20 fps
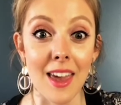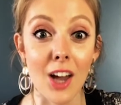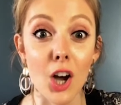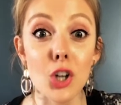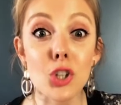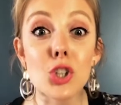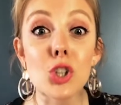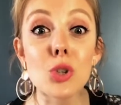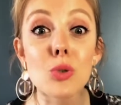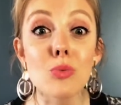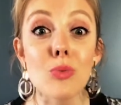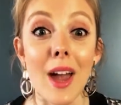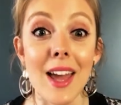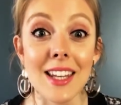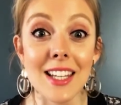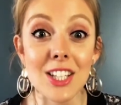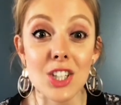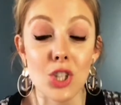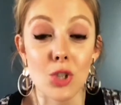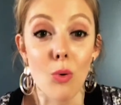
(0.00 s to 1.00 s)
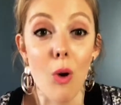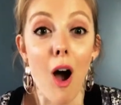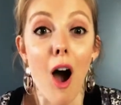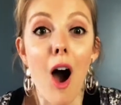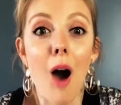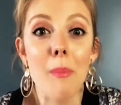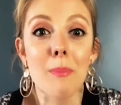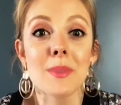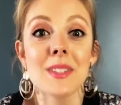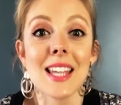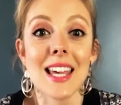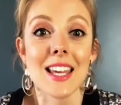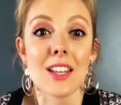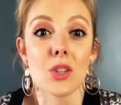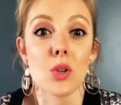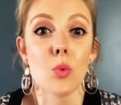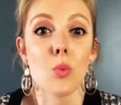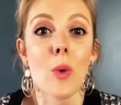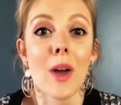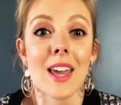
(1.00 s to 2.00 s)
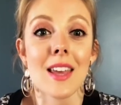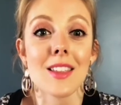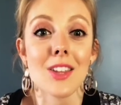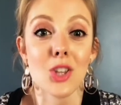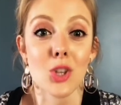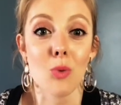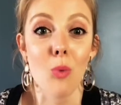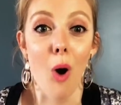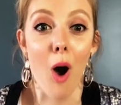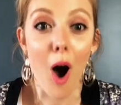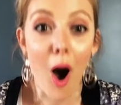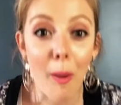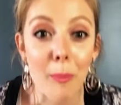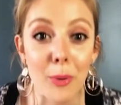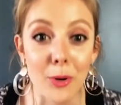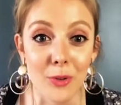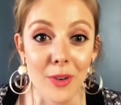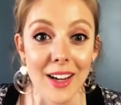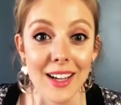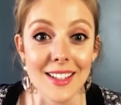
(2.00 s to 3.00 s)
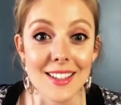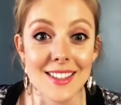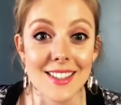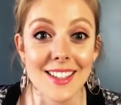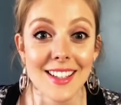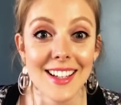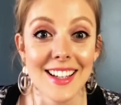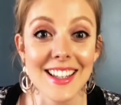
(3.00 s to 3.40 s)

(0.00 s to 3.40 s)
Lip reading: Are you ready to update the way that you operate?